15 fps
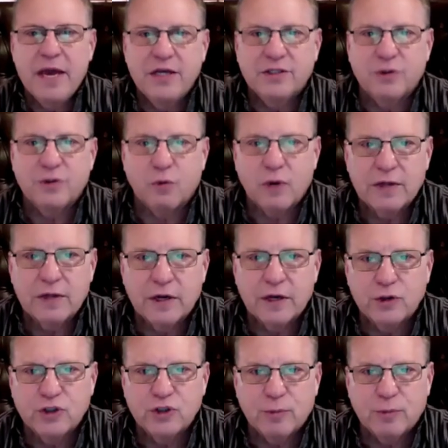at really the
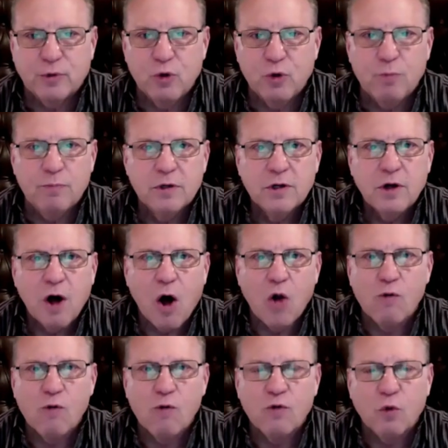leadership group all
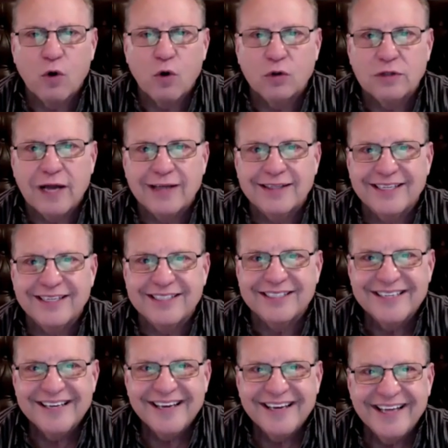over the world like this.
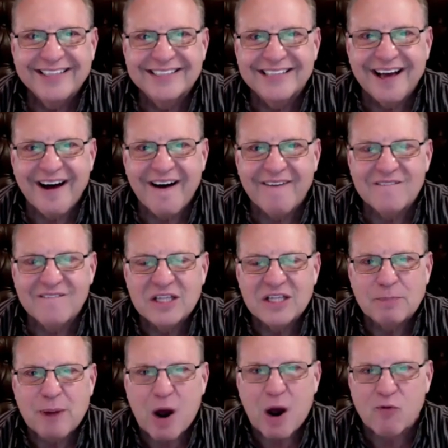It's a
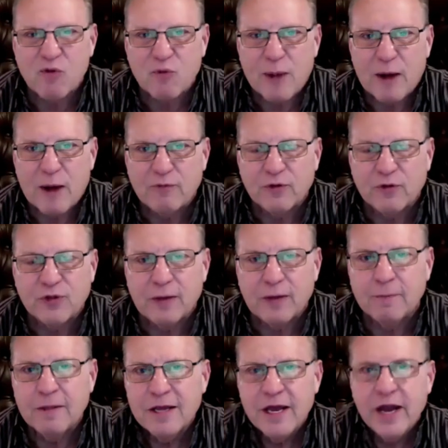powerful, powerful thing.
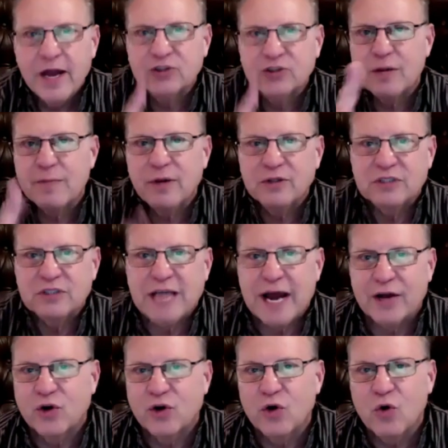Here's something else that's kind of
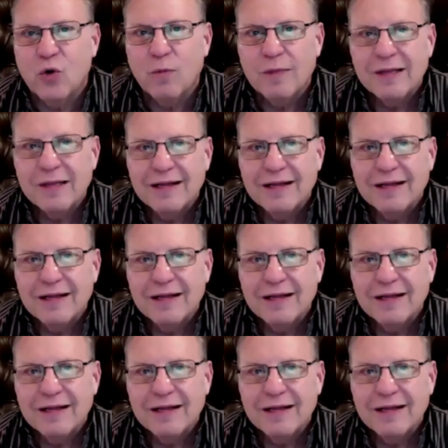cool.